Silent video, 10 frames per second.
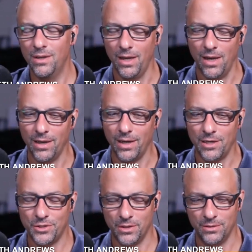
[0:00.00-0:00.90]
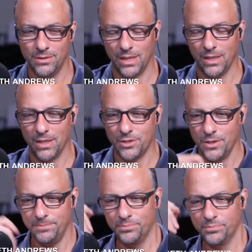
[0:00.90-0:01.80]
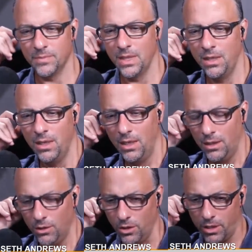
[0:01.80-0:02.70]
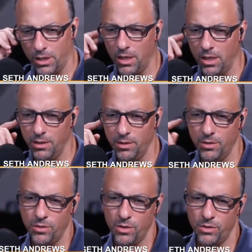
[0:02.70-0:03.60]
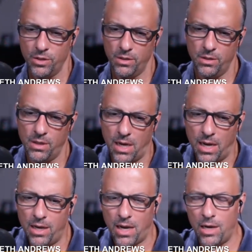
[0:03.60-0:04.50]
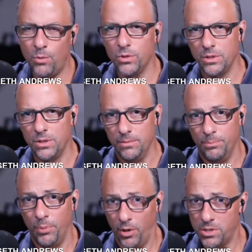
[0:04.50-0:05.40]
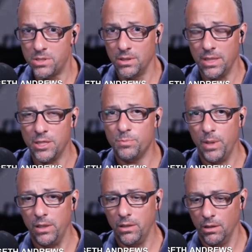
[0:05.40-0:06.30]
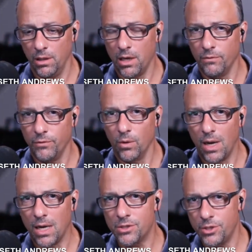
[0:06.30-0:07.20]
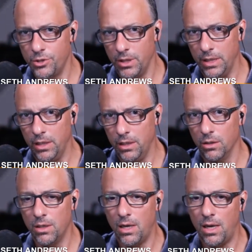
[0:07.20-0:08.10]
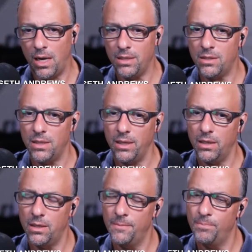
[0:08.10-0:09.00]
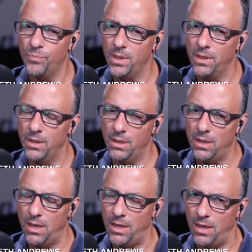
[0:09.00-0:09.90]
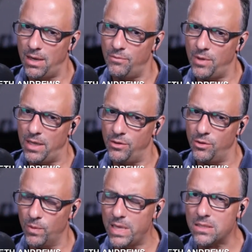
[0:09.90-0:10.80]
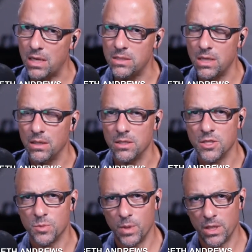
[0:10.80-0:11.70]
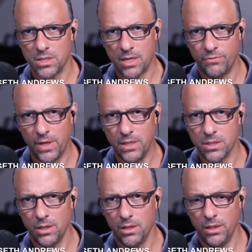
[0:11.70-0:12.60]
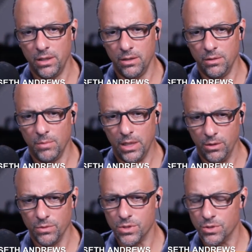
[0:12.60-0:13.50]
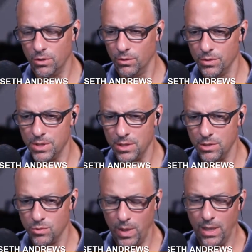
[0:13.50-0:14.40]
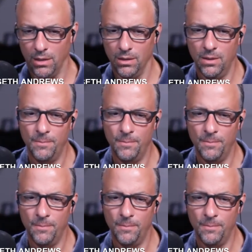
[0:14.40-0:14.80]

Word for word: Yeah, I got you. Exactly. Got you. Look, uh, the, I, I wouldn't personally spend a lot of your oxygen here. I think, and I've, and the reason I say this is because I faced it in my own circles as well.